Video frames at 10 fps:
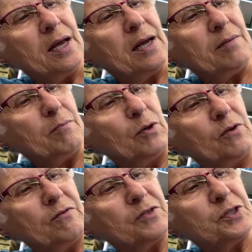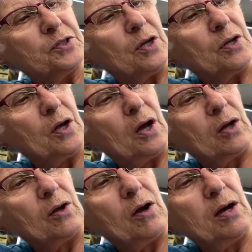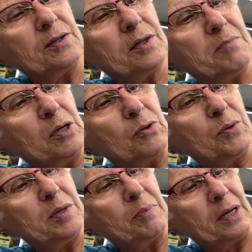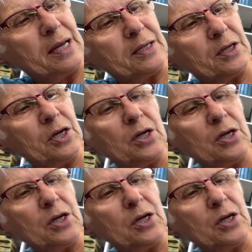It moves along the milkweed plant,